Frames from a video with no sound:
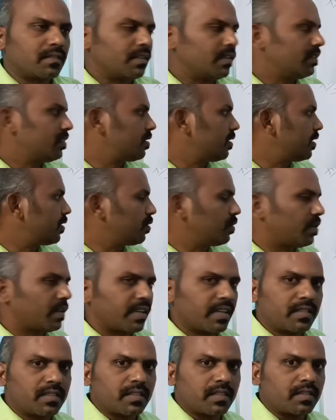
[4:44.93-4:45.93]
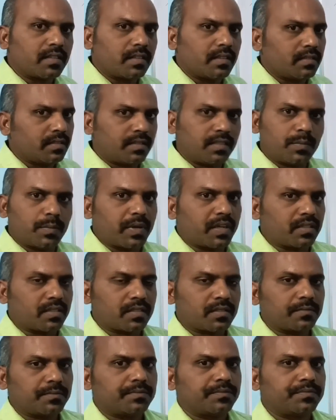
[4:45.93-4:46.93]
then say good night and depart.